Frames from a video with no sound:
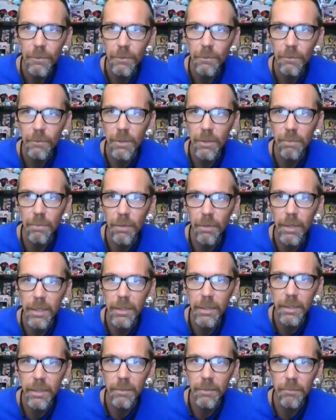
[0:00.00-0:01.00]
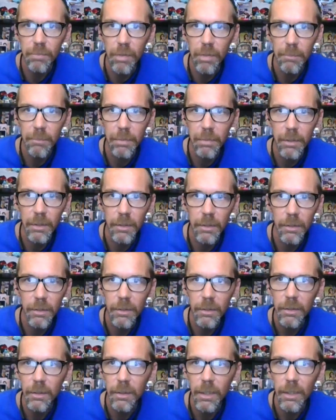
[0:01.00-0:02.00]
rebranding, prepping,
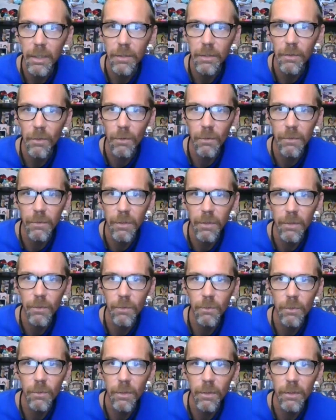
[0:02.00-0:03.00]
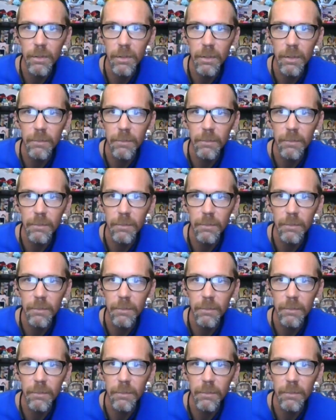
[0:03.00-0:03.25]
getting the whole thing worked up,